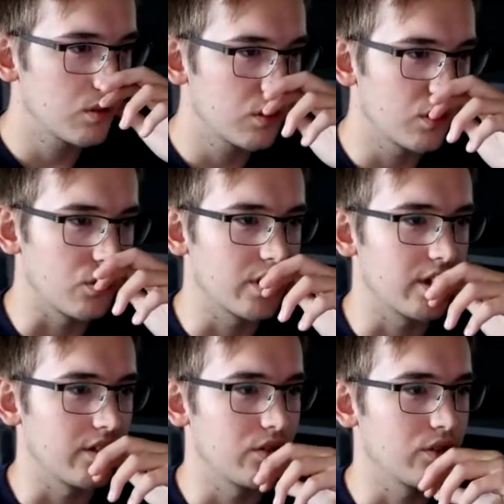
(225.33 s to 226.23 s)
Oh,
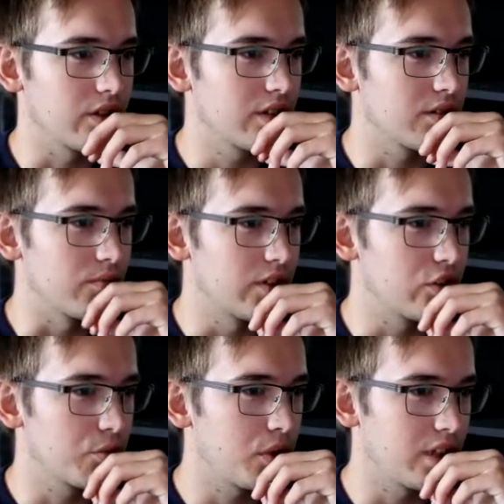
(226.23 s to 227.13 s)
again, you can get some very
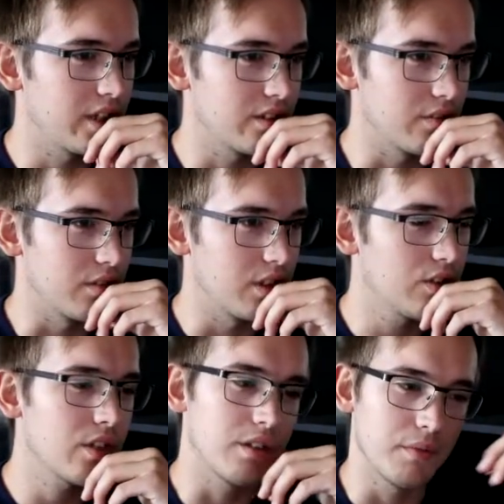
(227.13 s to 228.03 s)
small ants, and
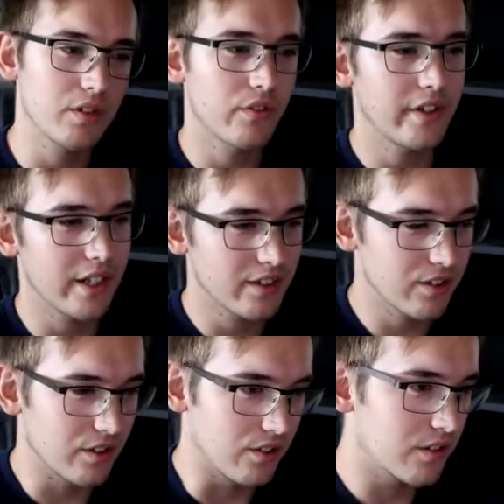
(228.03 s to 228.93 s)
okay, that's very nice to
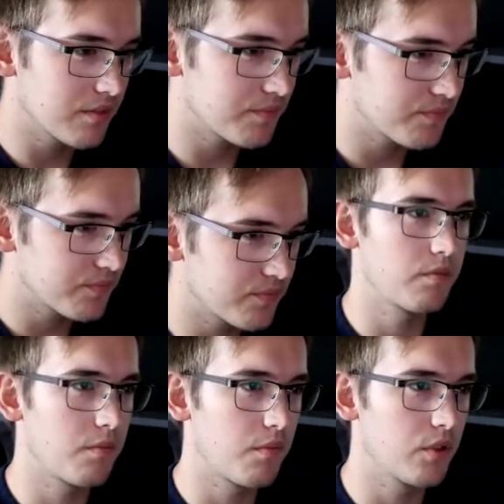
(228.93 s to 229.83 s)
know.
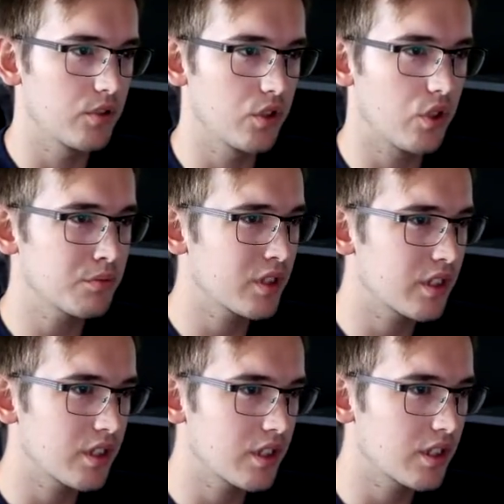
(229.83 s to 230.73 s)
So I'm
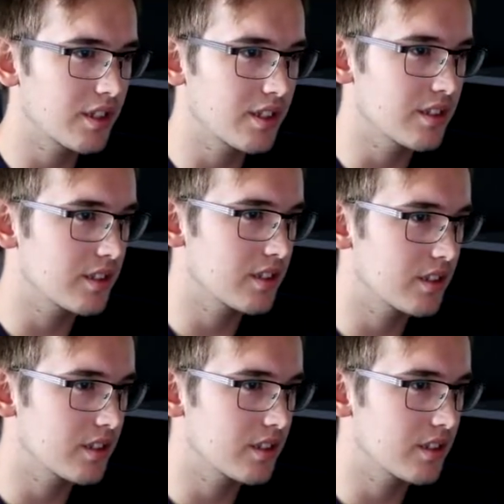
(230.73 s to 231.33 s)
gonna